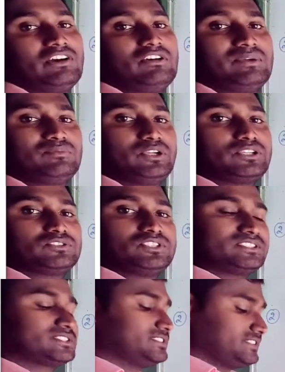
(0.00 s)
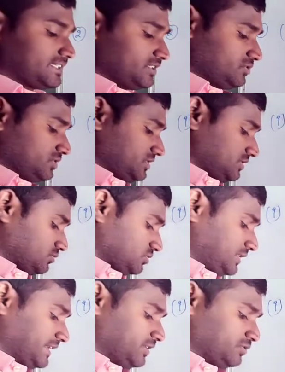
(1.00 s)
I am going to discuss
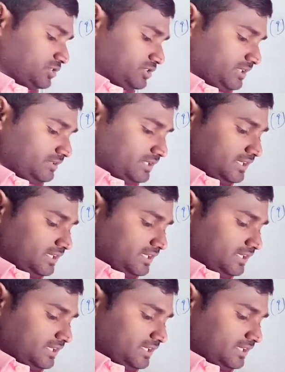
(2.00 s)
second question,